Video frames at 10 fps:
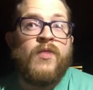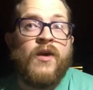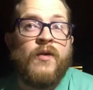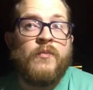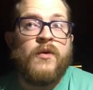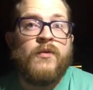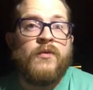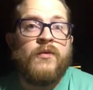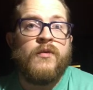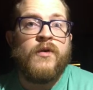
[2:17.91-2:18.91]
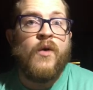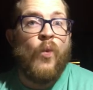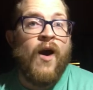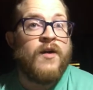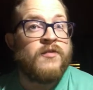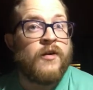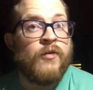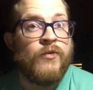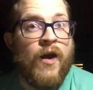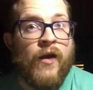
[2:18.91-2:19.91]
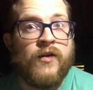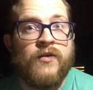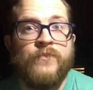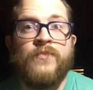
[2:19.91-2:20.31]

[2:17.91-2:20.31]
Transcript: them, and why is it correct?